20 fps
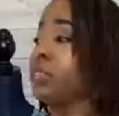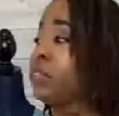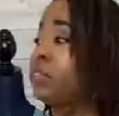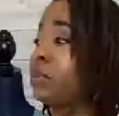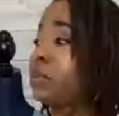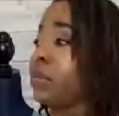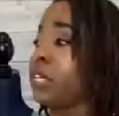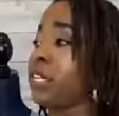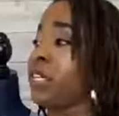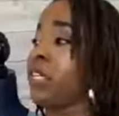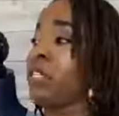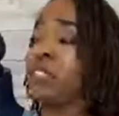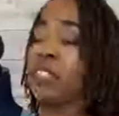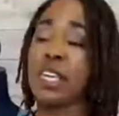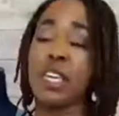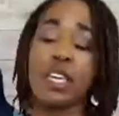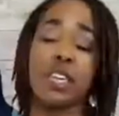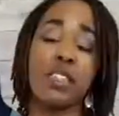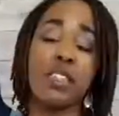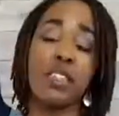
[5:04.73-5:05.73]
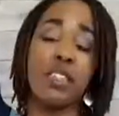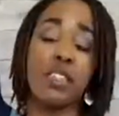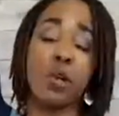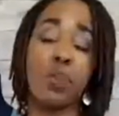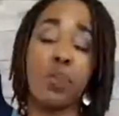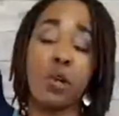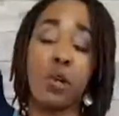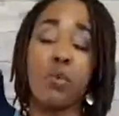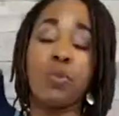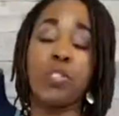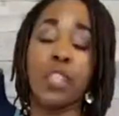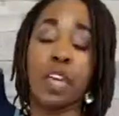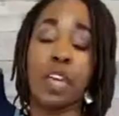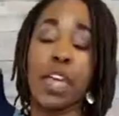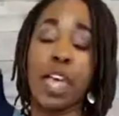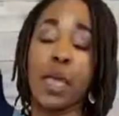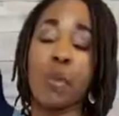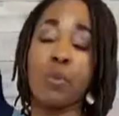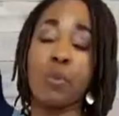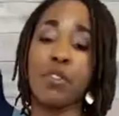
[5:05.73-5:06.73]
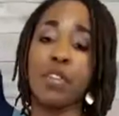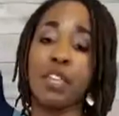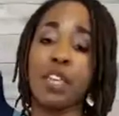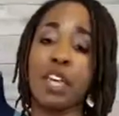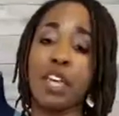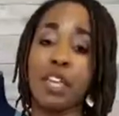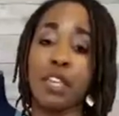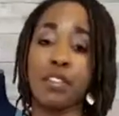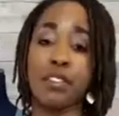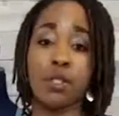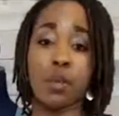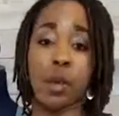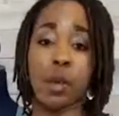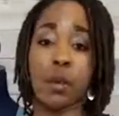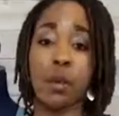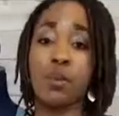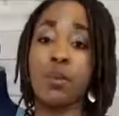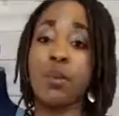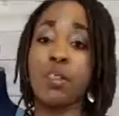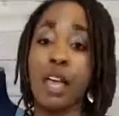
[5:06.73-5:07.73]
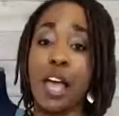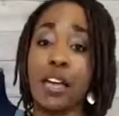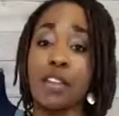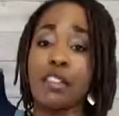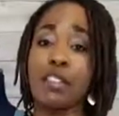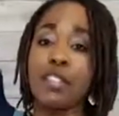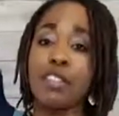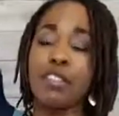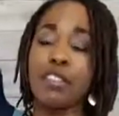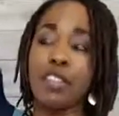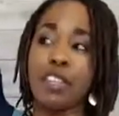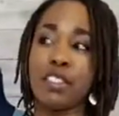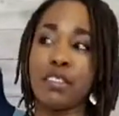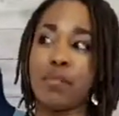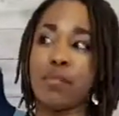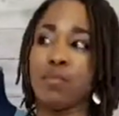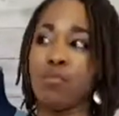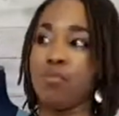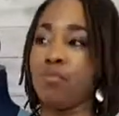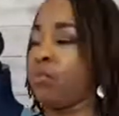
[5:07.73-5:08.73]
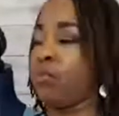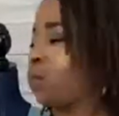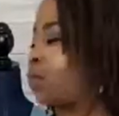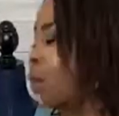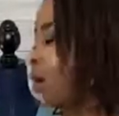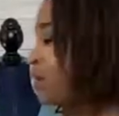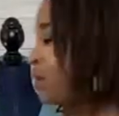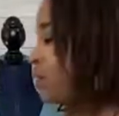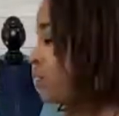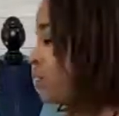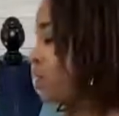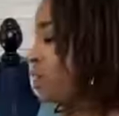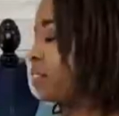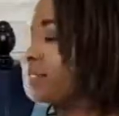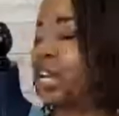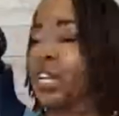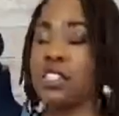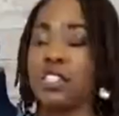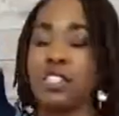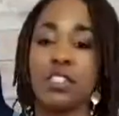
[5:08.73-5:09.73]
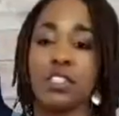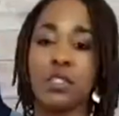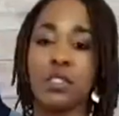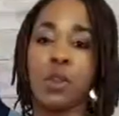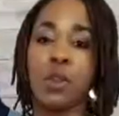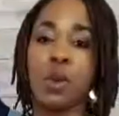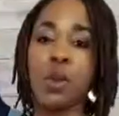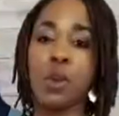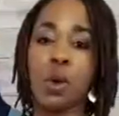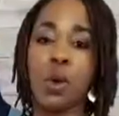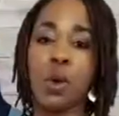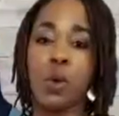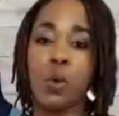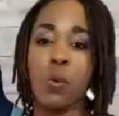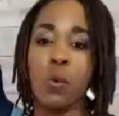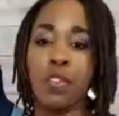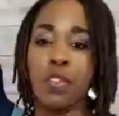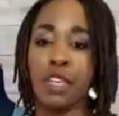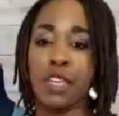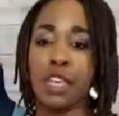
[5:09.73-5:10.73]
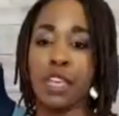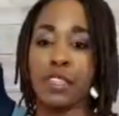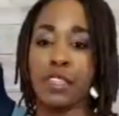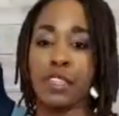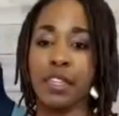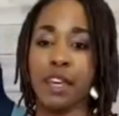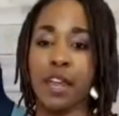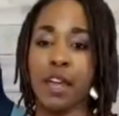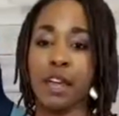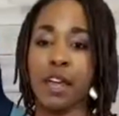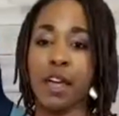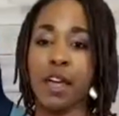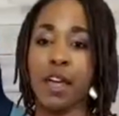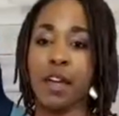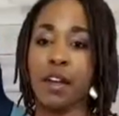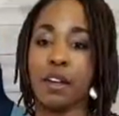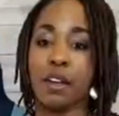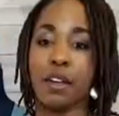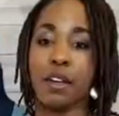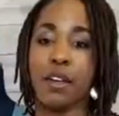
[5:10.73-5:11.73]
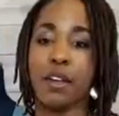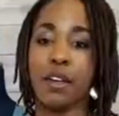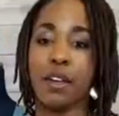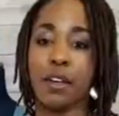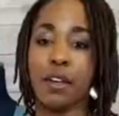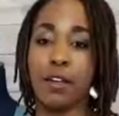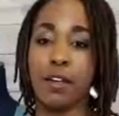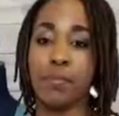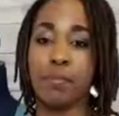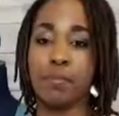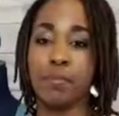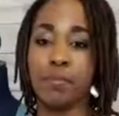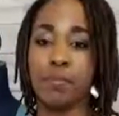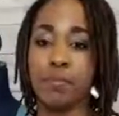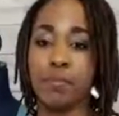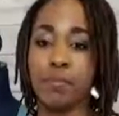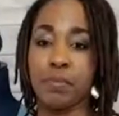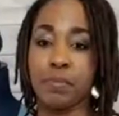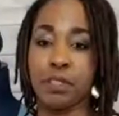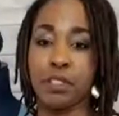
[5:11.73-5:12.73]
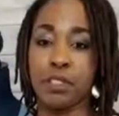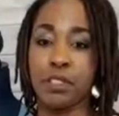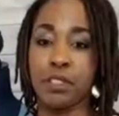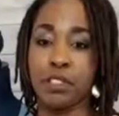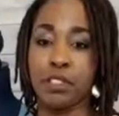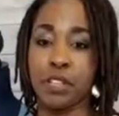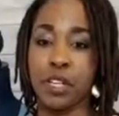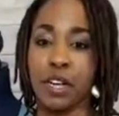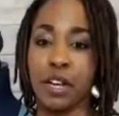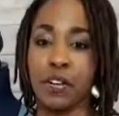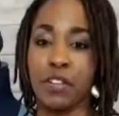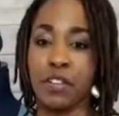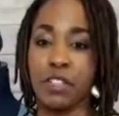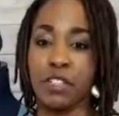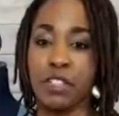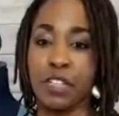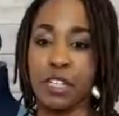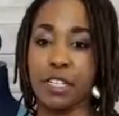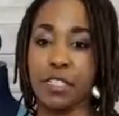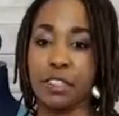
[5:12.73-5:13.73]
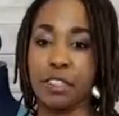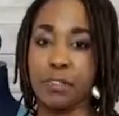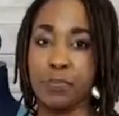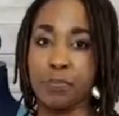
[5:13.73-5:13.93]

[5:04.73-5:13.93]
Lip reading: to me than the bulbs that came with the kit. So that's one thing that I did do with the kit that I got, and been using it ever since.